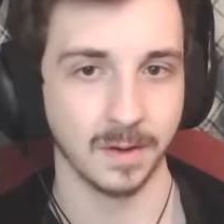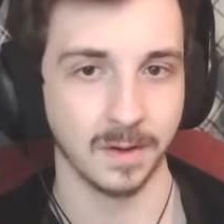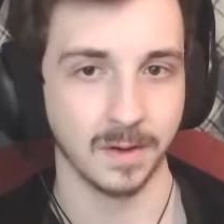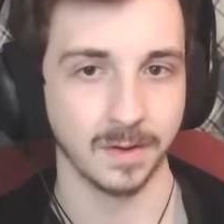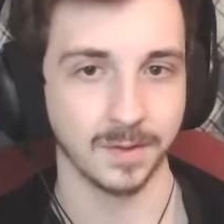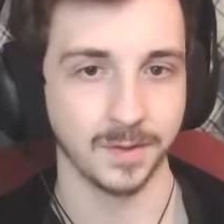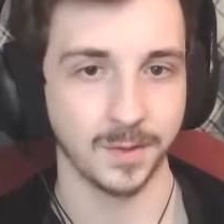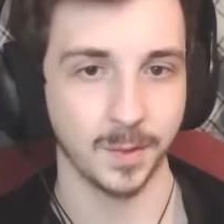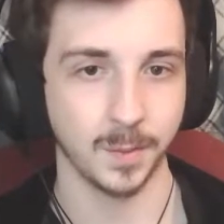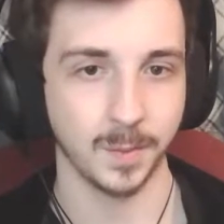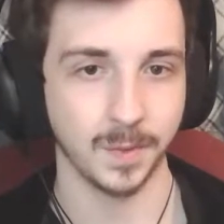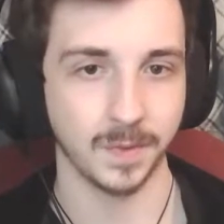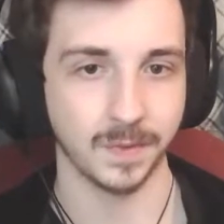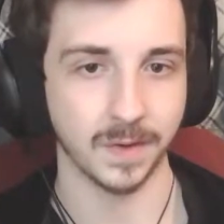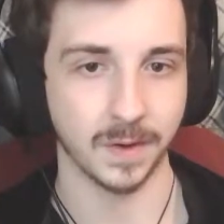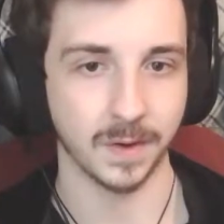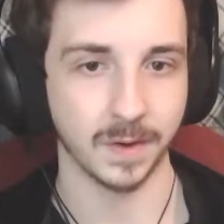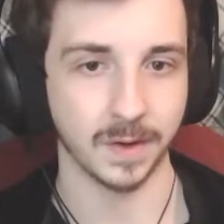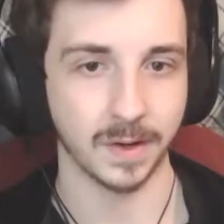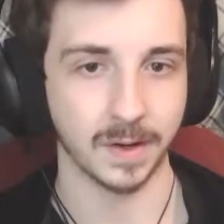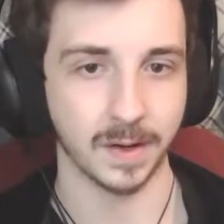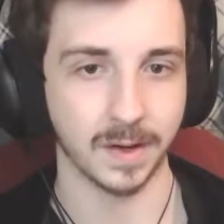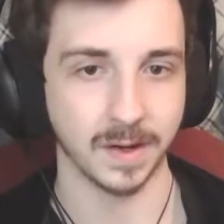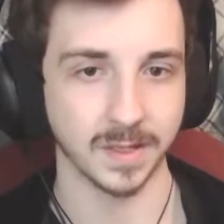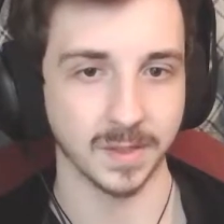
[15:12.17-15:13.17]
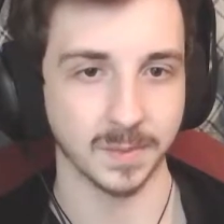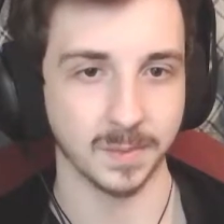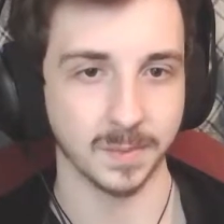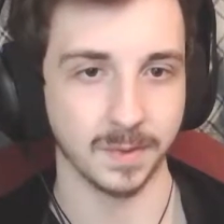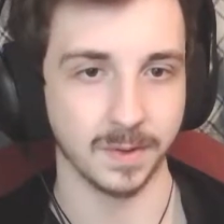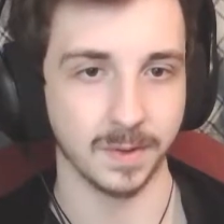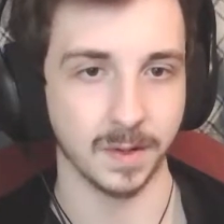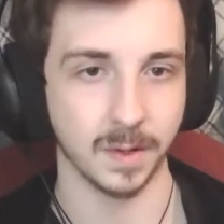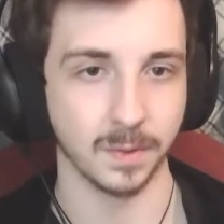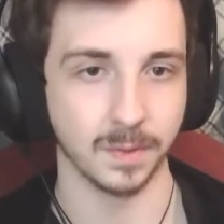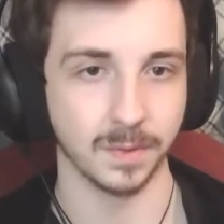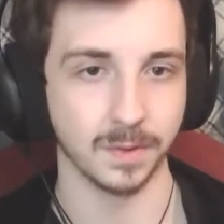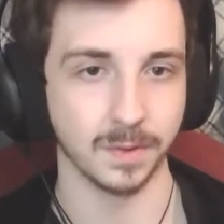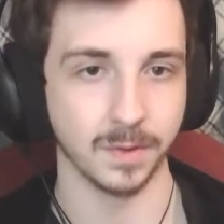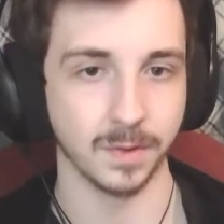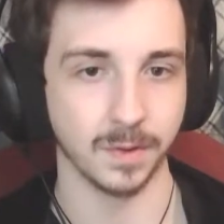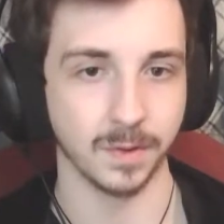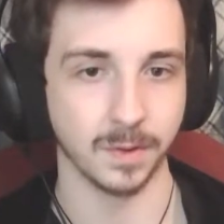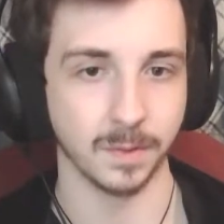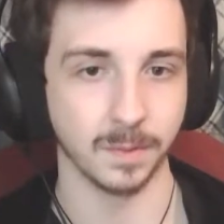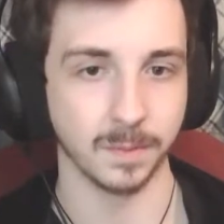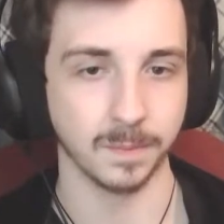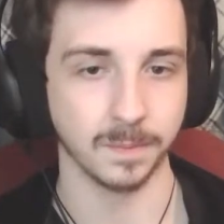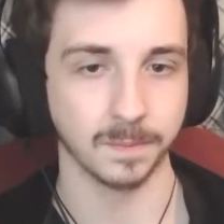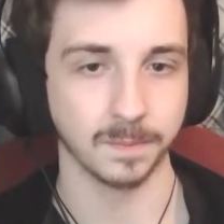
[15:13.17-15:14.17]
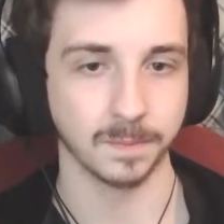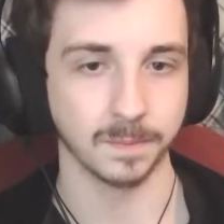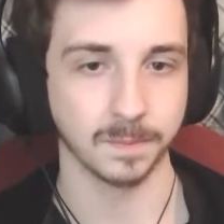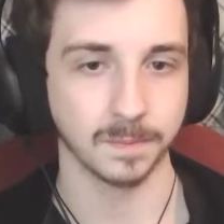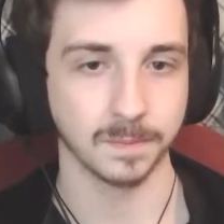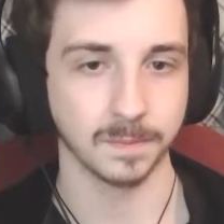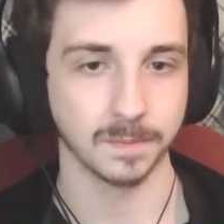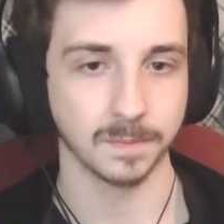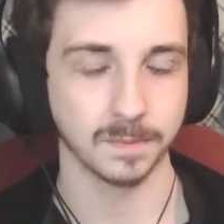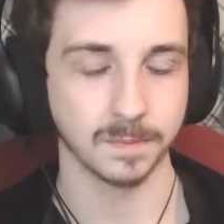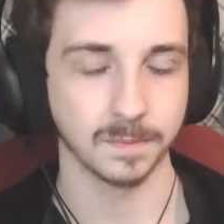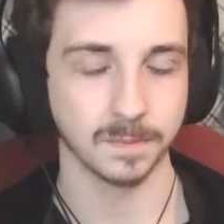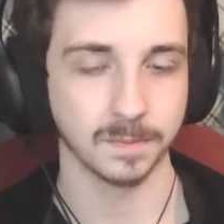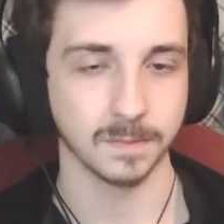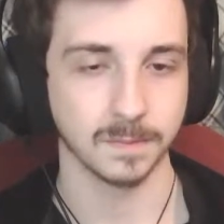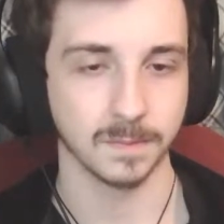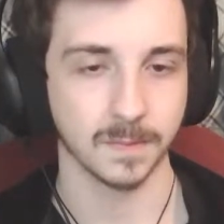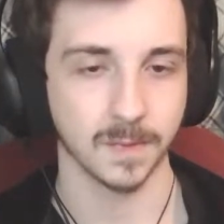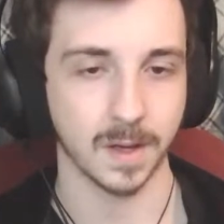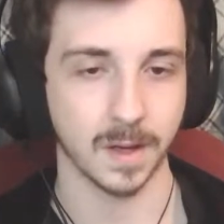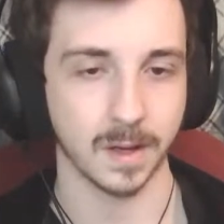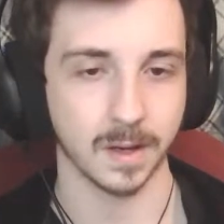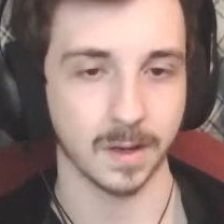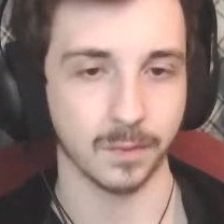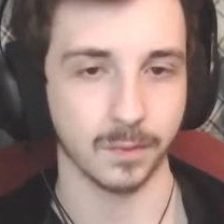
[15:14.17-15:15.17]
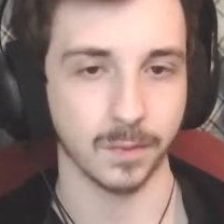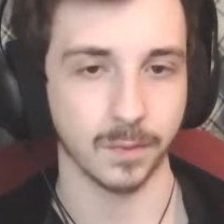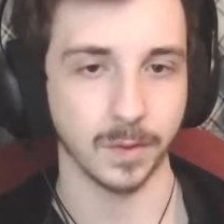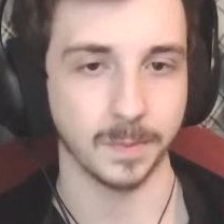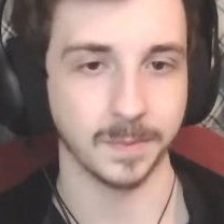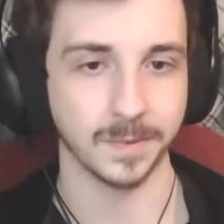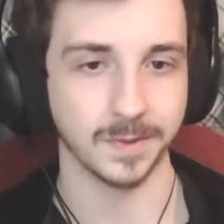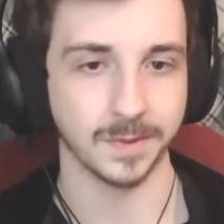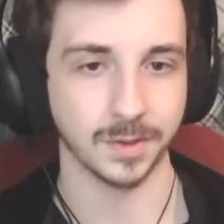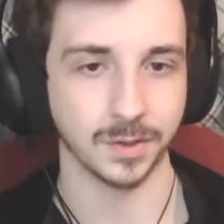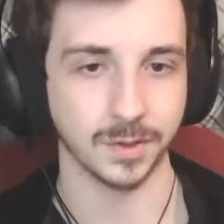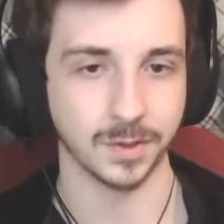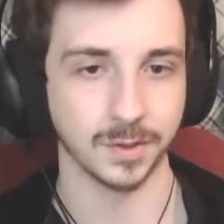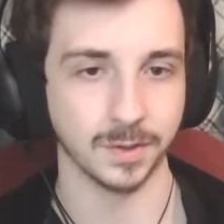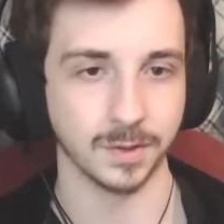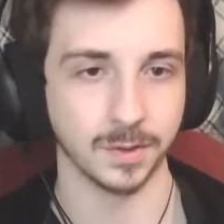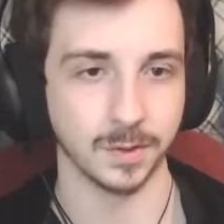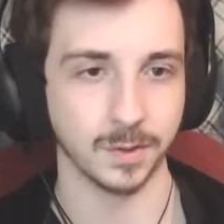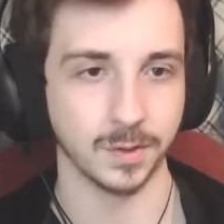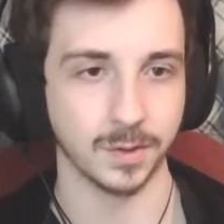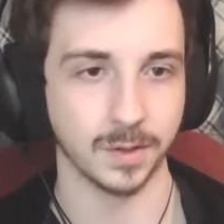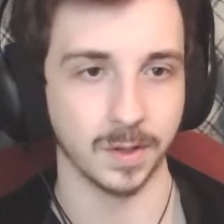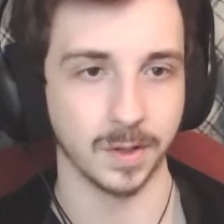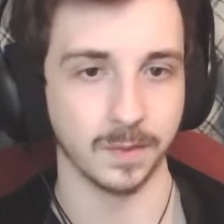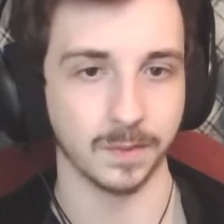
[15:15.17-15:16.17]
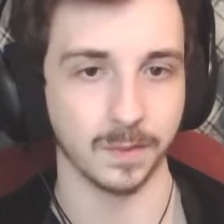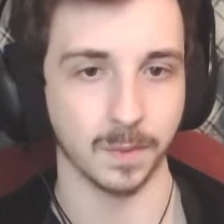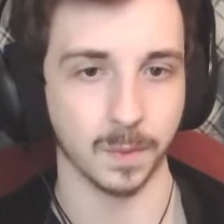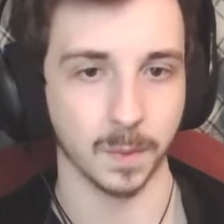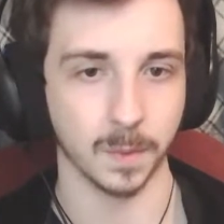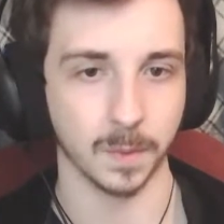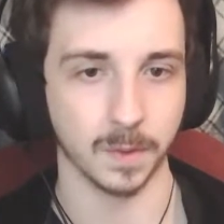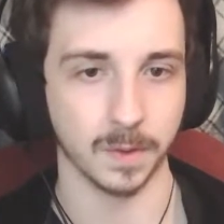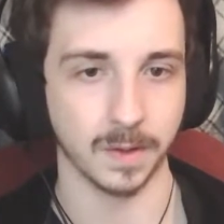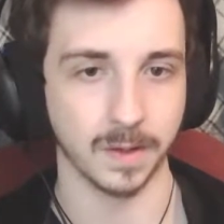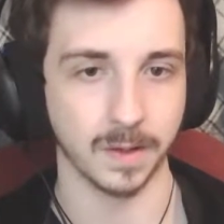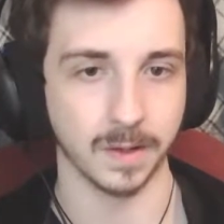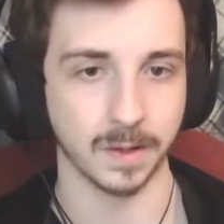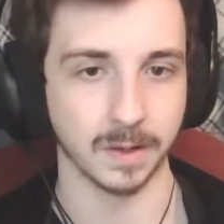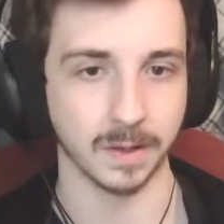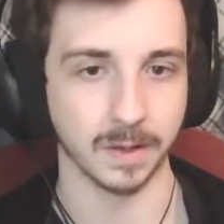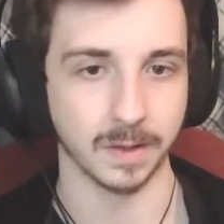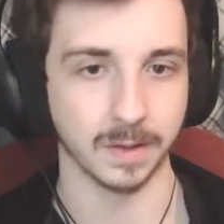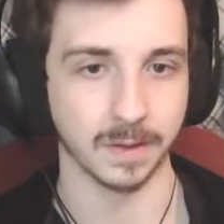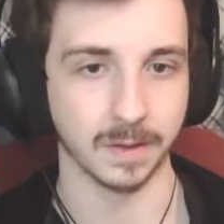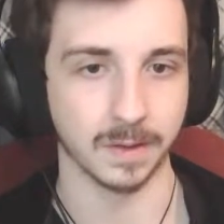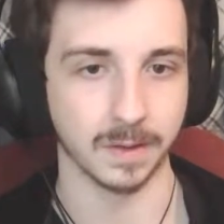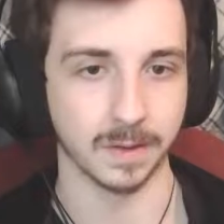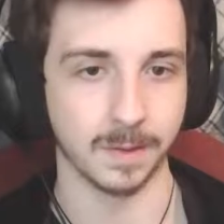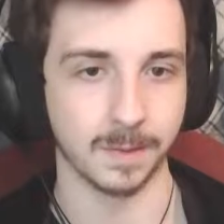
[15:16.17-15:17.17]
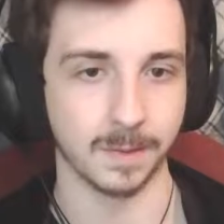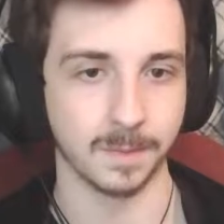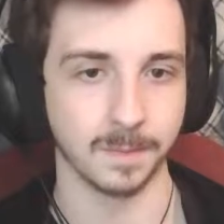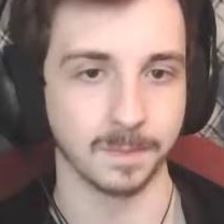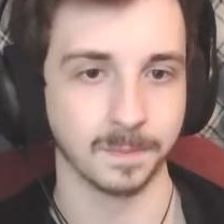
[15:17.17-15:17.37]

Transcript: to be fair, he has been known to do. I can reposition Jay forward and he can get the kill.